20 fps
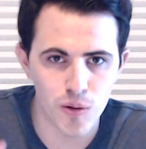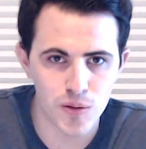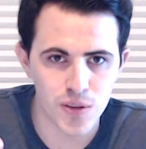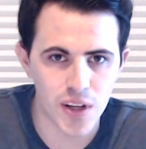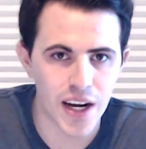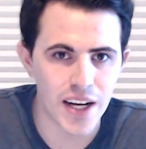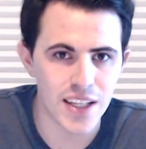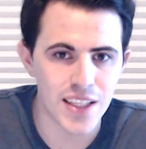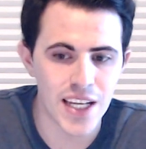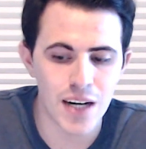
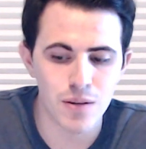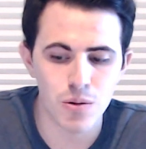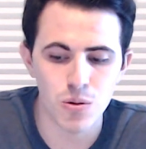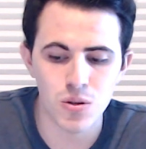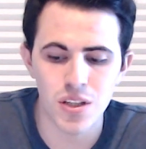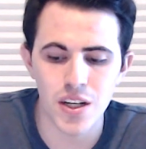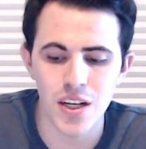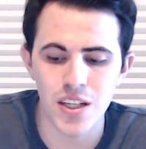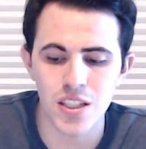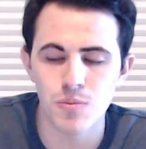guy in that
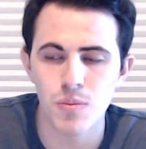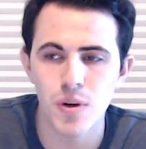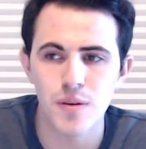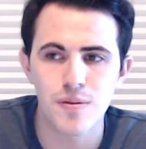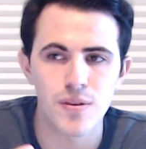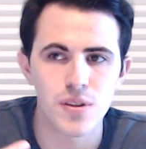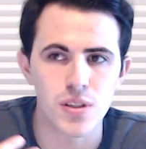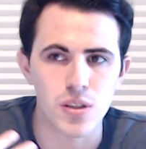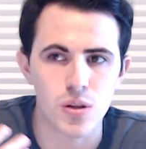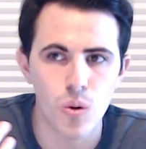rotation. But
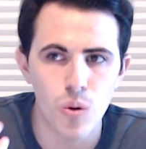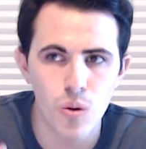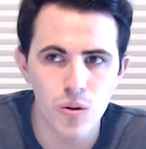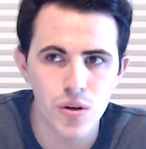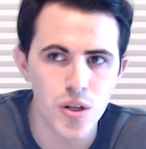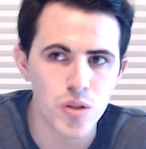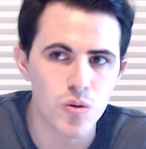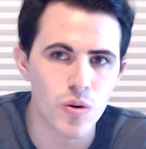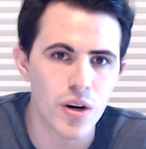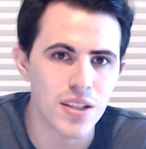for the
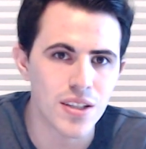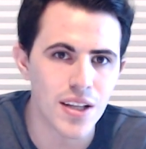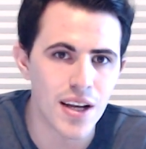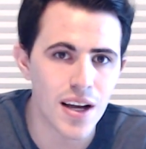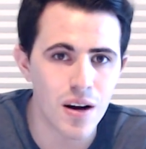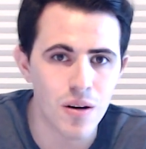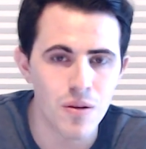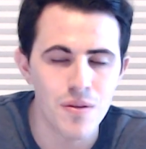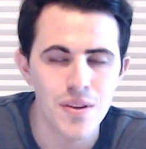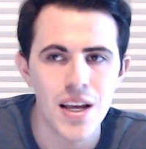corners right
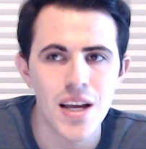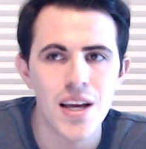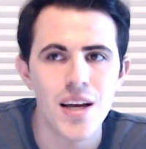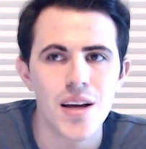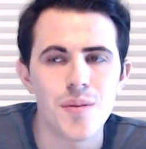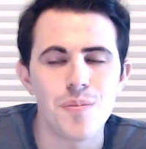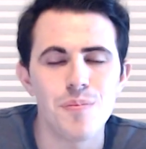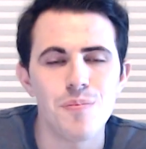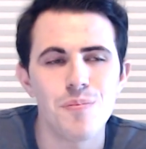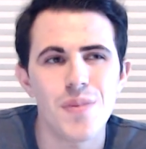now,
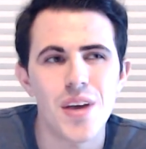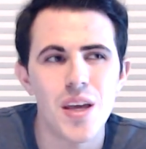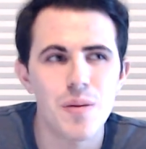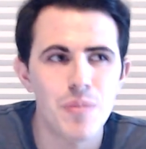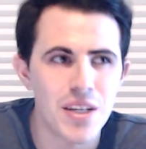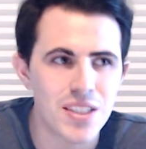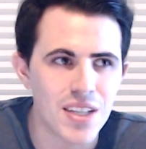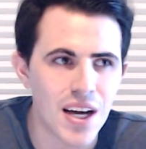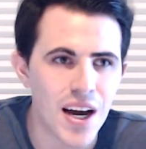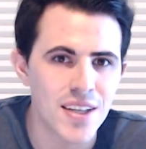
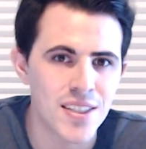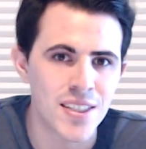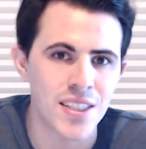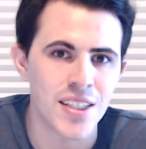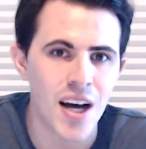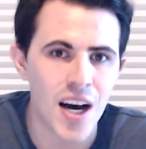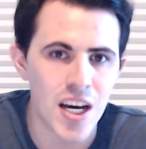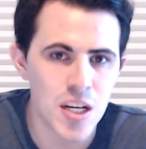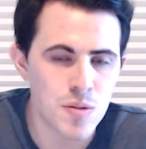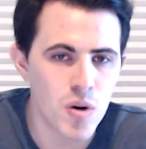maybe it's Isaac
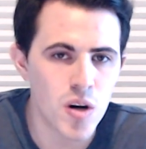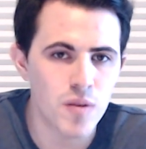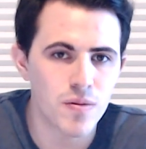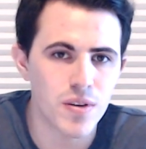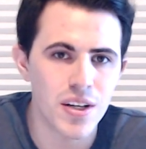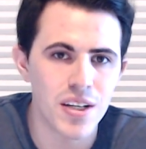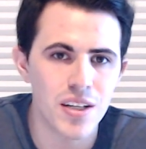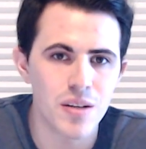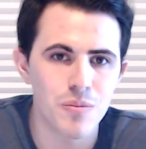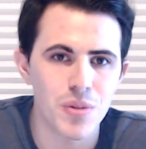Yiadom
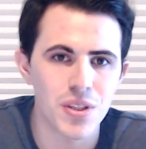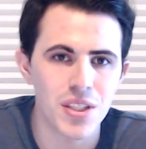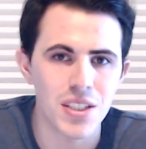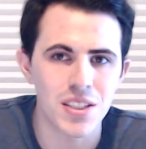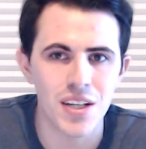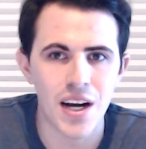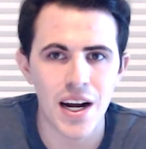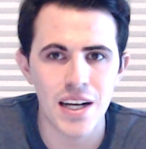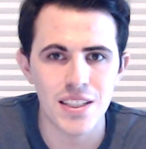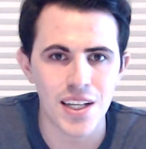over him, but the
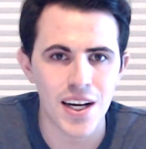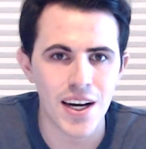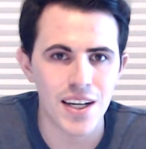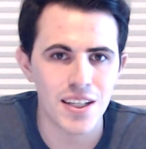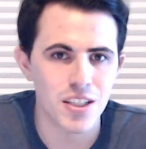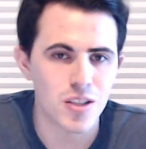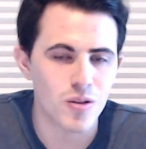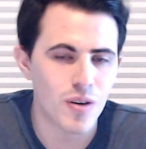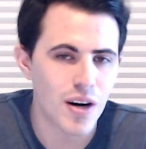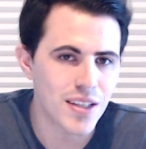Giants kind
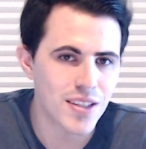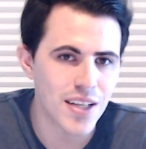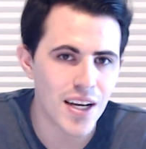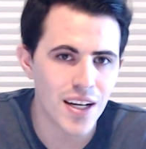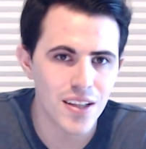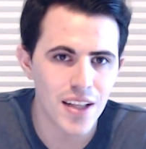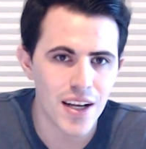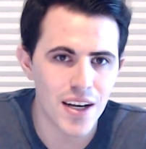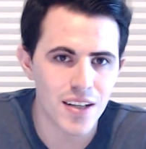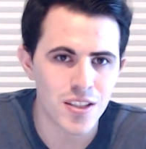of tried
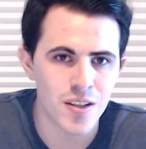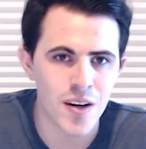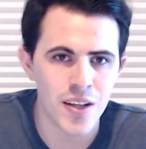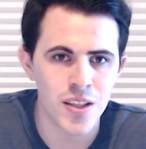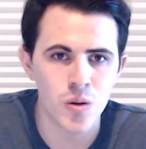that last year.